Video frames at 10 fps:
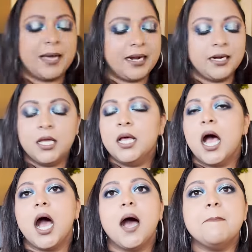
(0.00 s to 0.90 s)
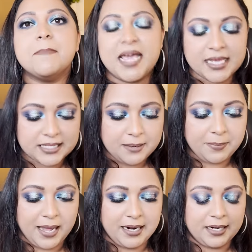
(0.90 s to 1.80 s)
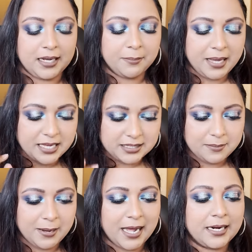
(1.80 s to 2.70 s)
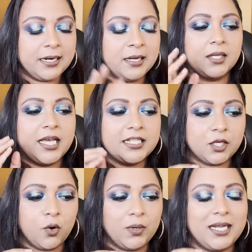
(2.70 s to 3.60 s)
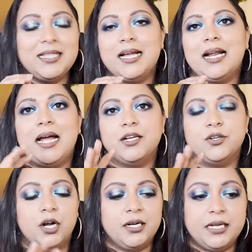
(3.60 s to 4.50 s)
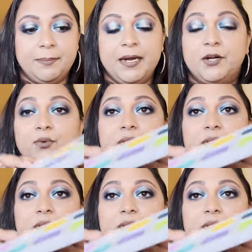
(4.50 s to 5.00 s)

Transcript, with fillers: palette. Amazing palette. It's only that I do not dip into